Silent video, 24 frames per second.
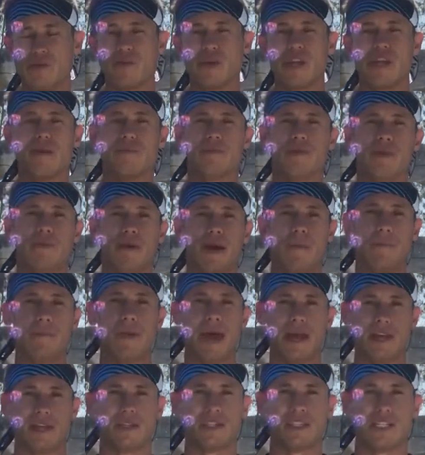we implement
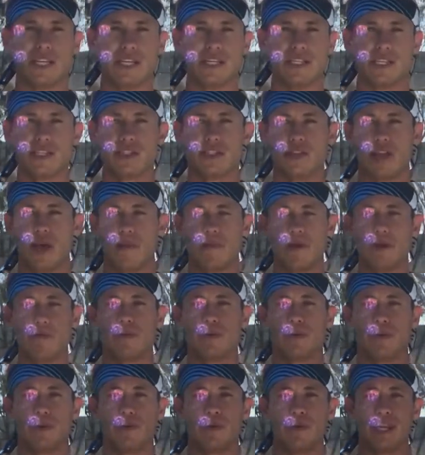penalties is so that
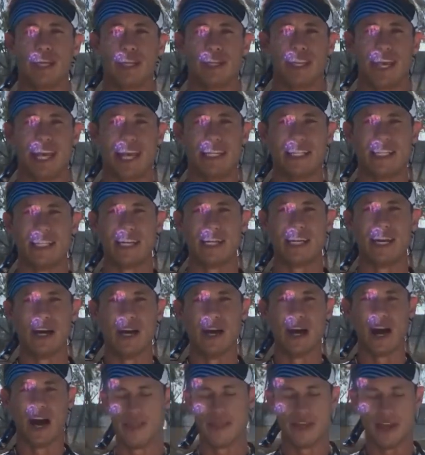people don't get lazy,
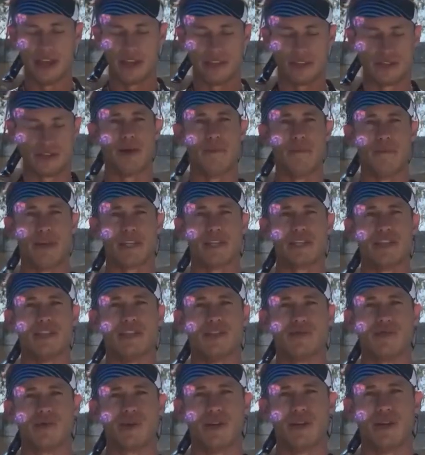they commit to the
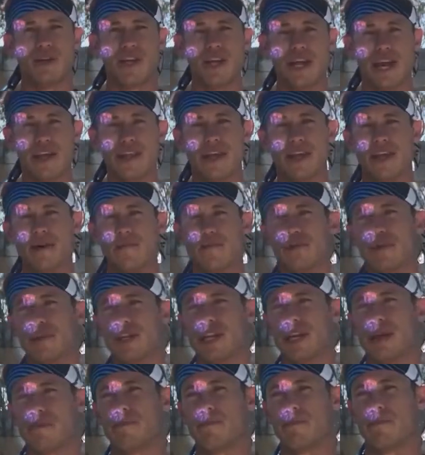drill and they
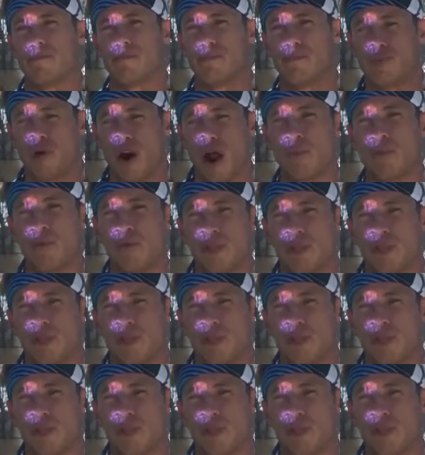complete it properly.